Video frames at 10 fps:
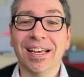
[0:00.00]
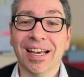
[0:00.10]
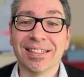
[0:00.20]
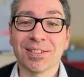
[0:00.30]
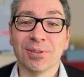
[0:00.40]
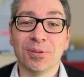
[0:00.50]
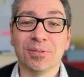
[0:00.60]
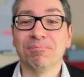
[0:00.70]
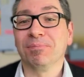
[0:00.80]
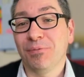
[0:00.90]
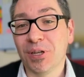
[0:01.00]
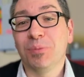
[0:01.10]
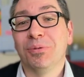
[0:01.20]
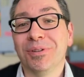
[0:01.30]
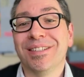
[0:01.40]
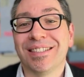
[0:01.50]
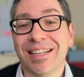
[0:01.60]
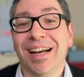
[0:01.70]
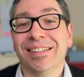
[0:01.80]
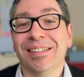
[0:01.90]
And so FreshBooks
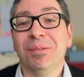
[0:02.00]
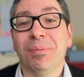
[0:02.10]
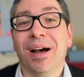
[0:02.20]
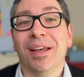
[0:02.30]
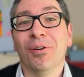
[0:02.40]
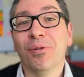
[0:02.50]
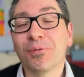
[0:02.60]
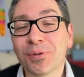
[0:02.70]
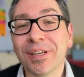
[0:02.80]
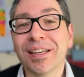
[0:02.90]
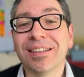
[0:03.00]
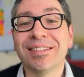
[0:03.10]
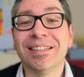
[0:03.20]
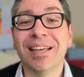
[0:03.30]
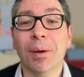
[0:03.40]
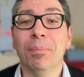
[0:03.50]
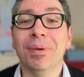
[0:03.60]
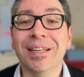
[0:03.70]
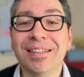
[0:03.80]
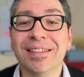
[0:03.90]
started by offering the
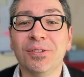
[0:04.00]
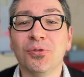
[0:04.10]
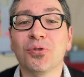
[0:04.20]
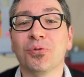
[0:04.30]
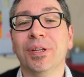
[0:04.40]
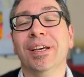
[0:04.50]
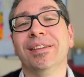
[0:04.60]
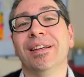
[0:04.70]
ability to create